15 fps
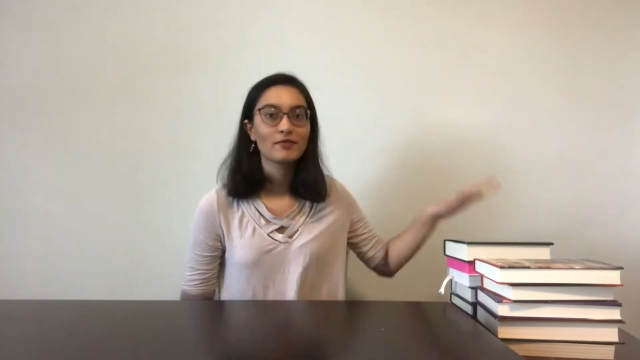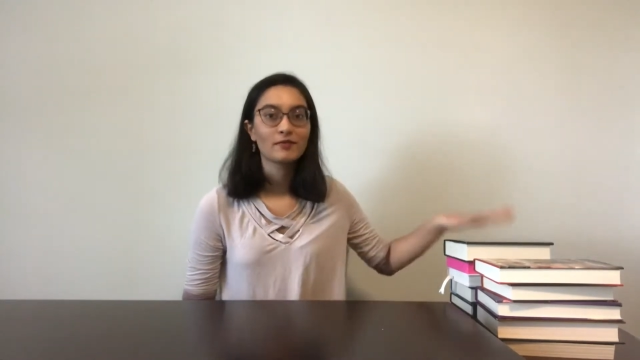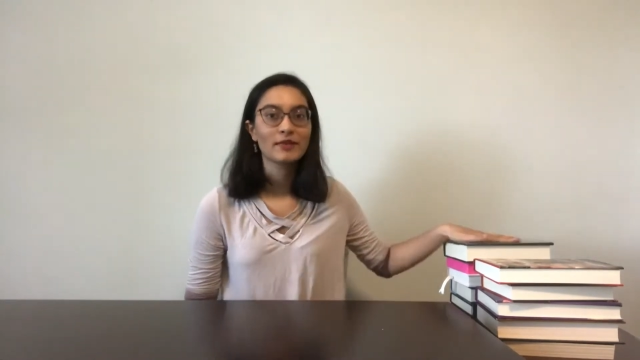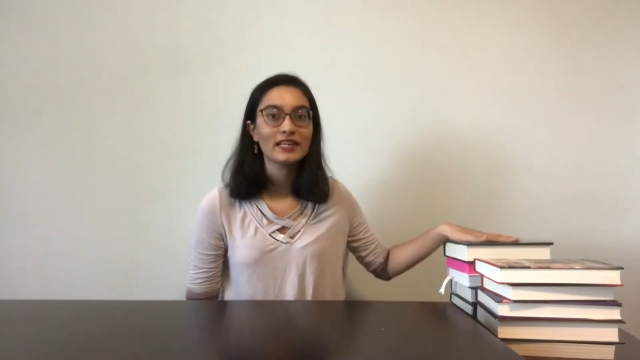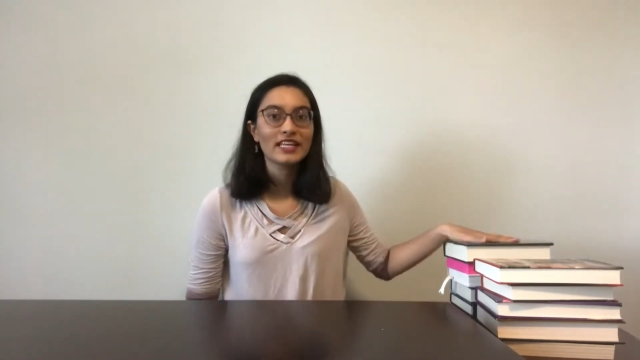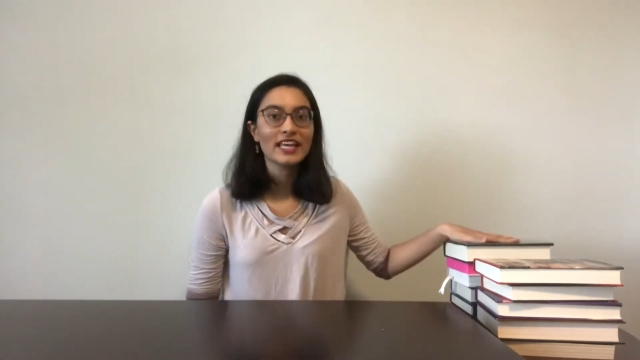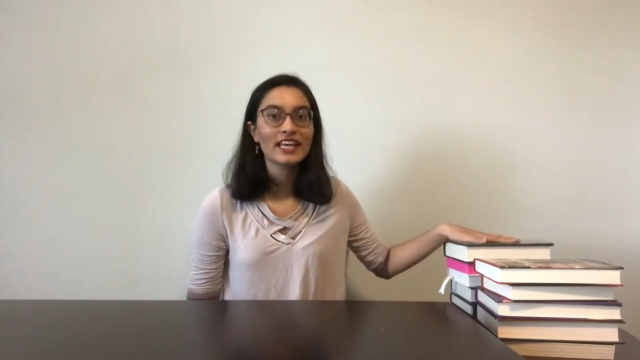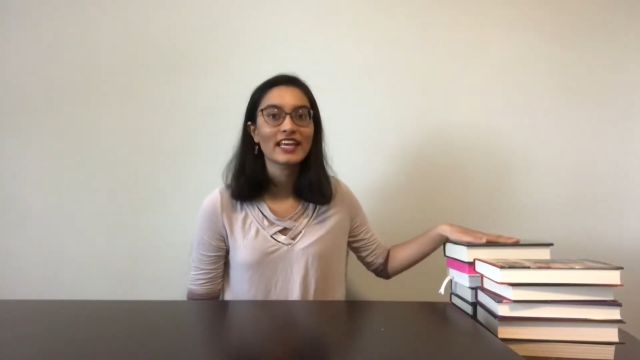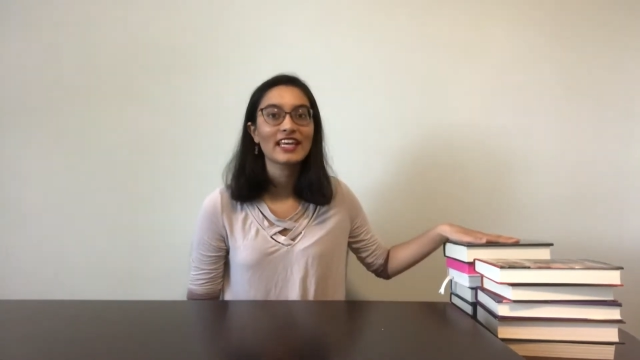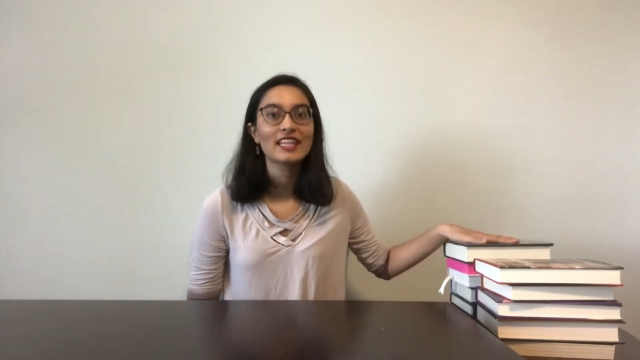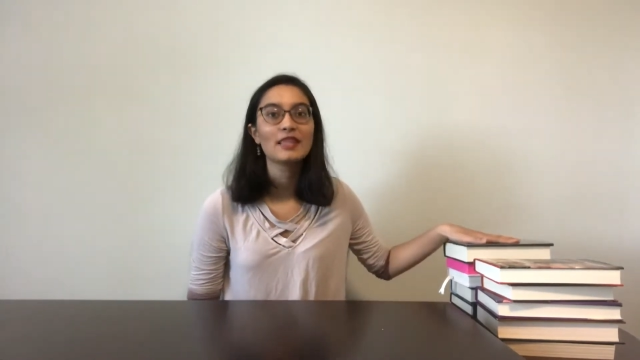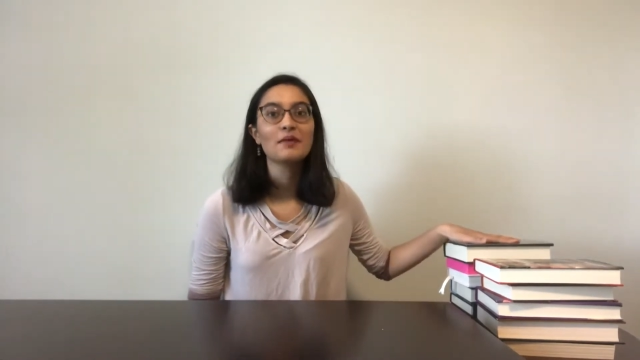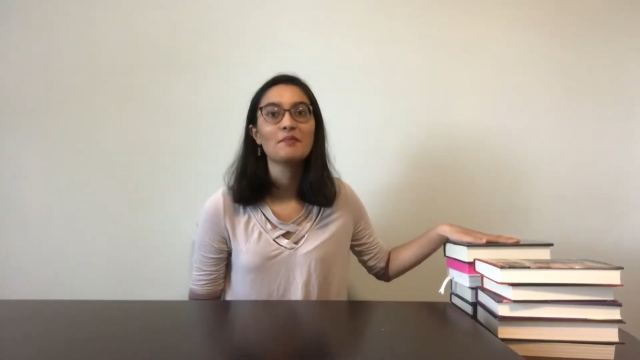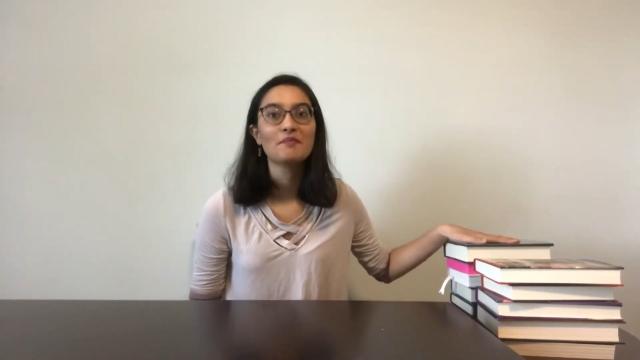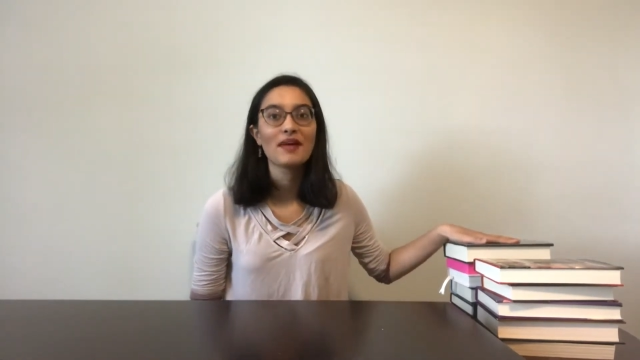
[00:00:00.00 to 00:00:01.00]
reading in
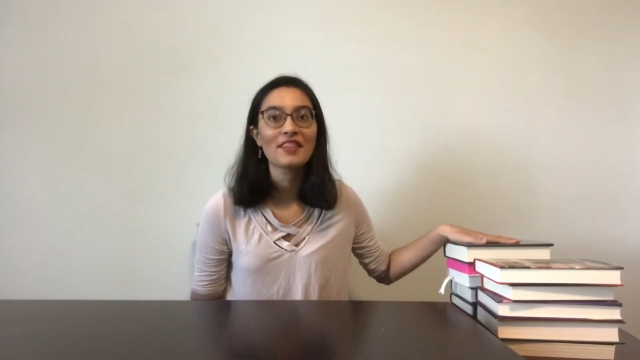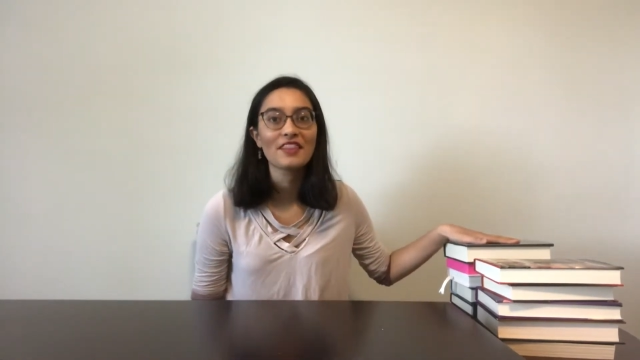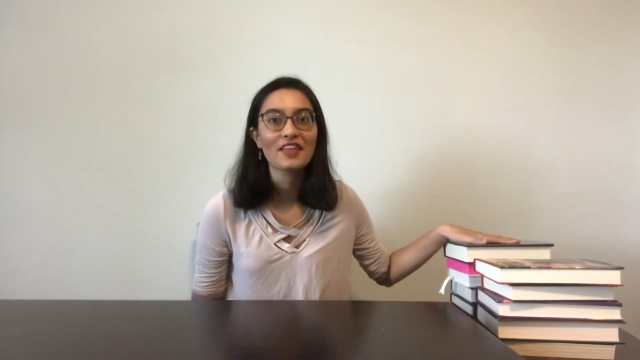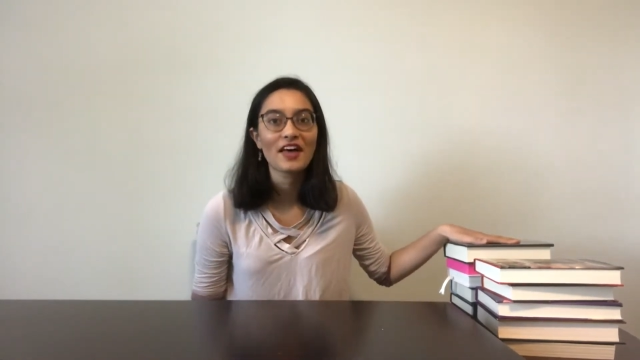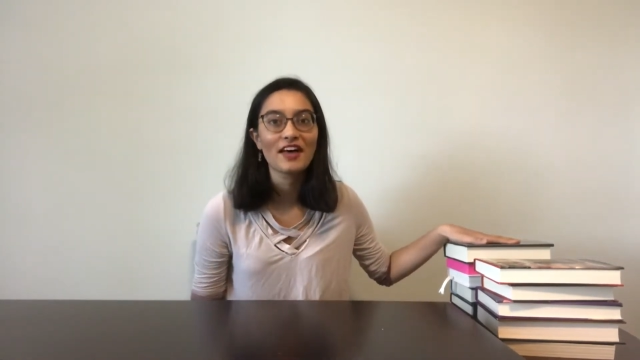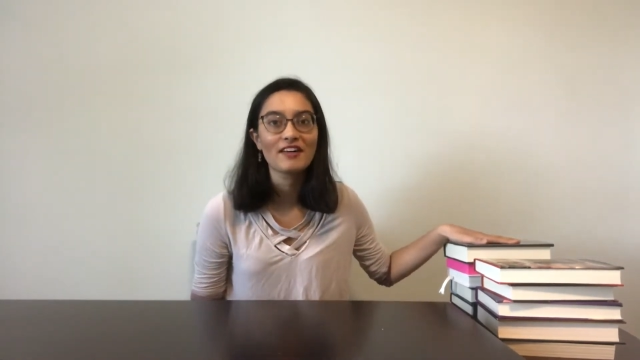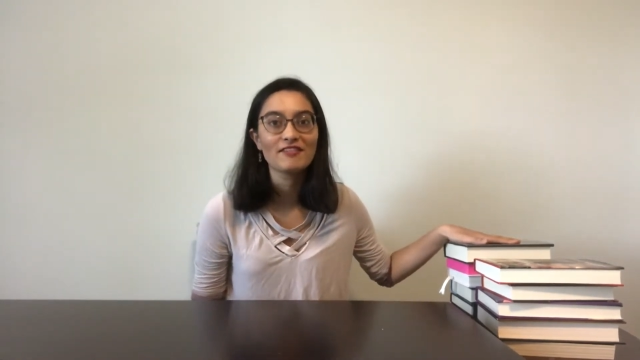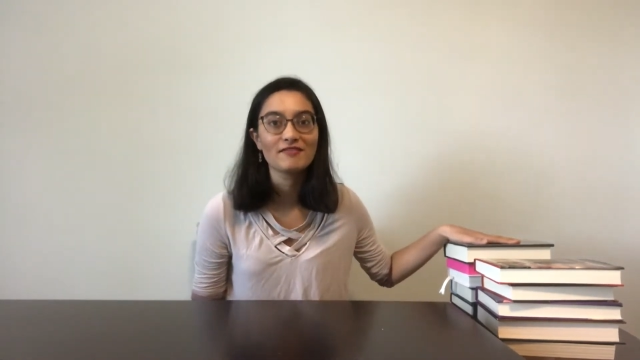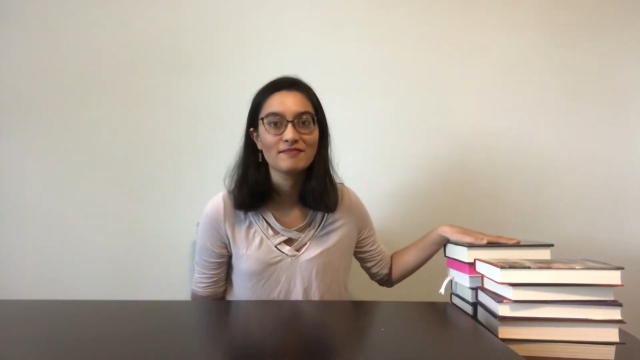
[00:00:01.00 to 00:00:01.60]
the month of